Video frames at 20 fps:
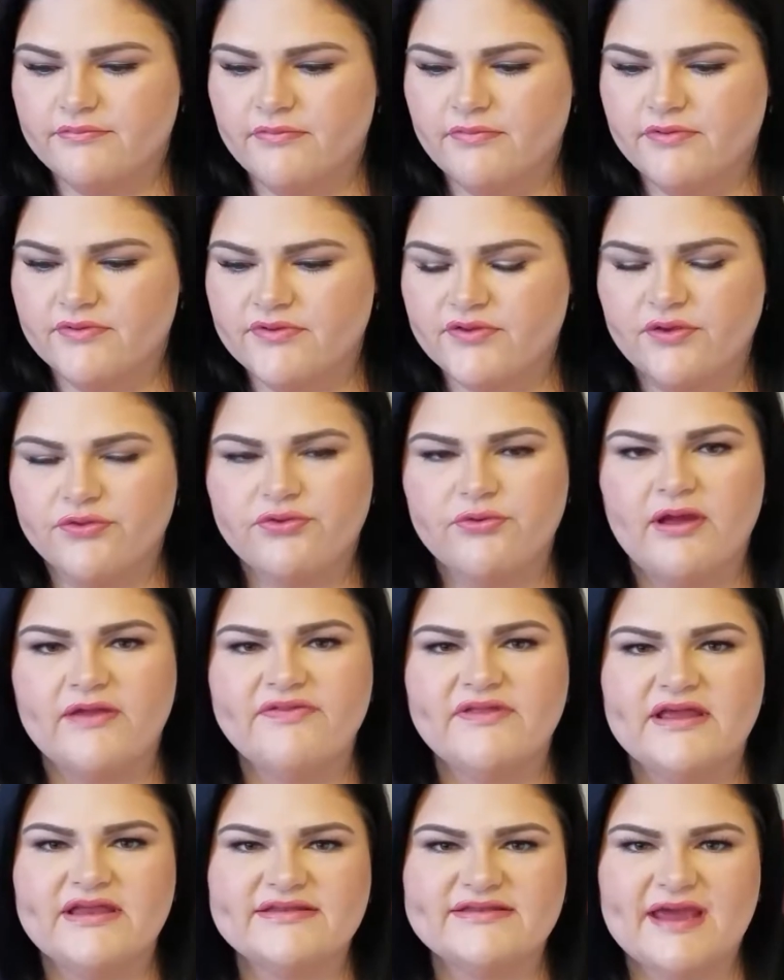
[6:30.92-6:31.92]
so throughout
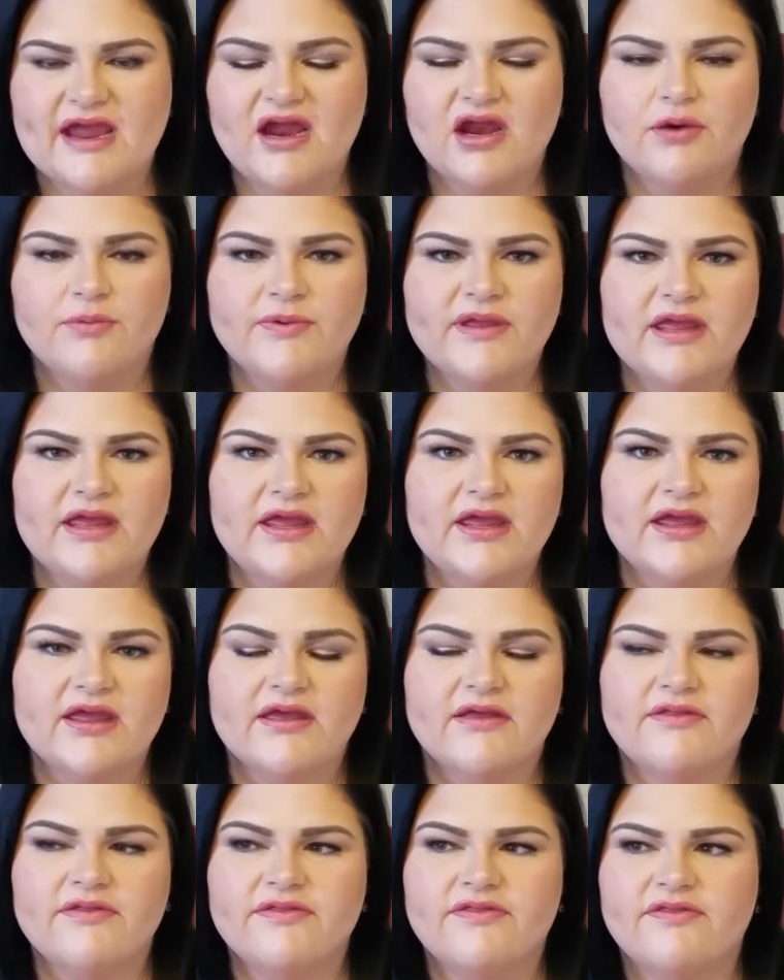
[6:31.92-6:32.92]
the entire
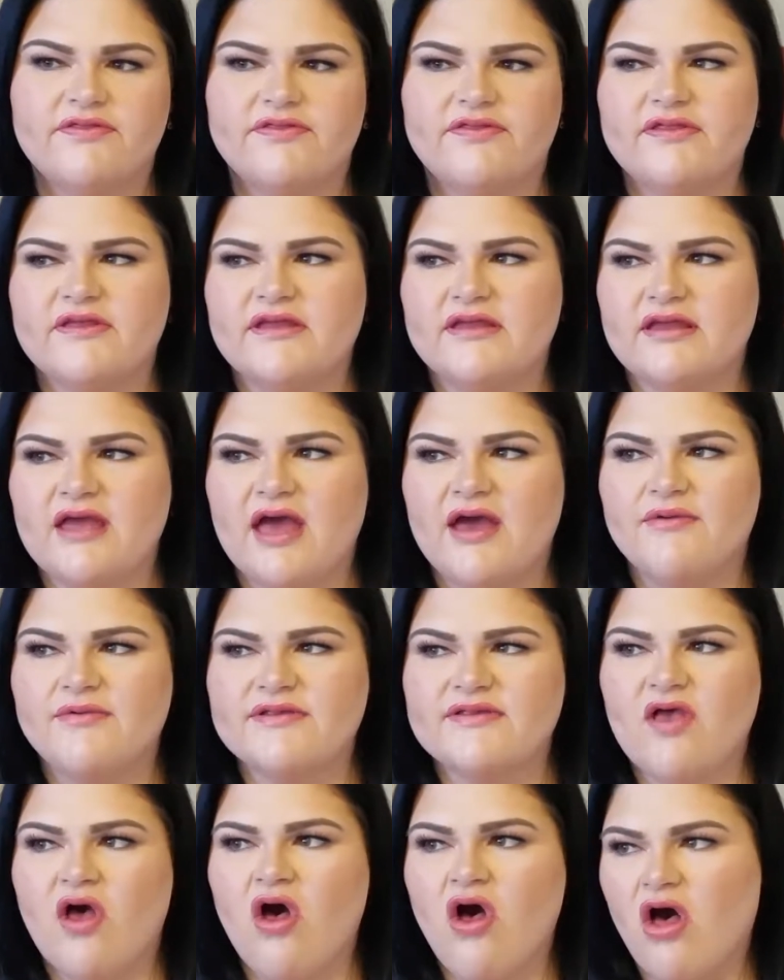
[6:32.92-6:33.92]
week, I
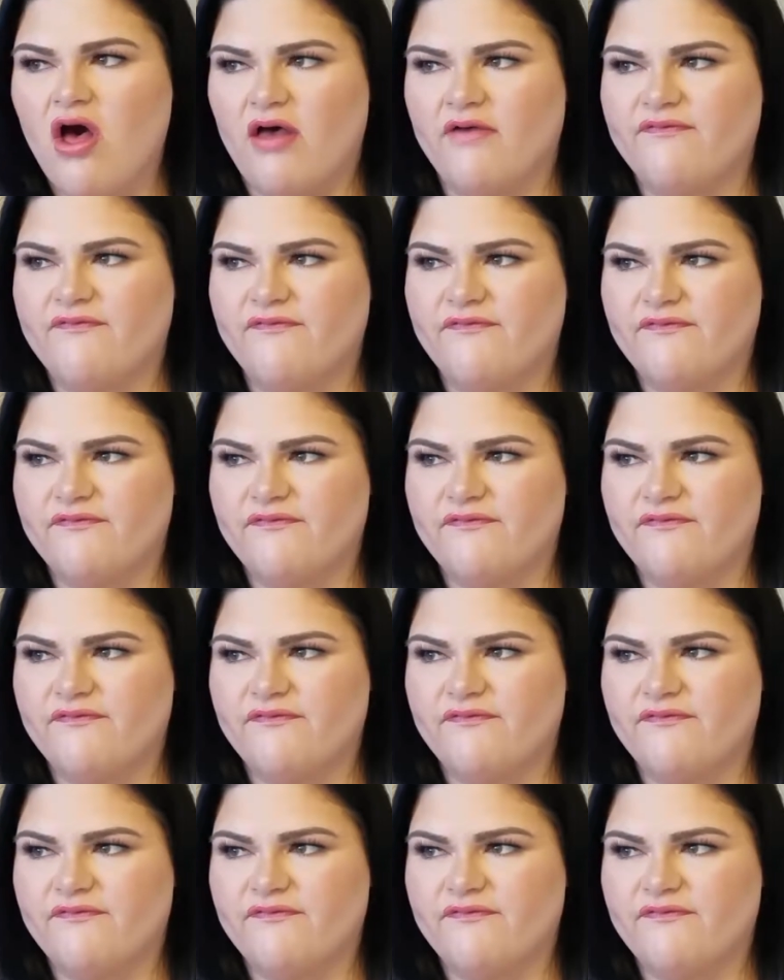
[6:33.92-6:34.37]
was off.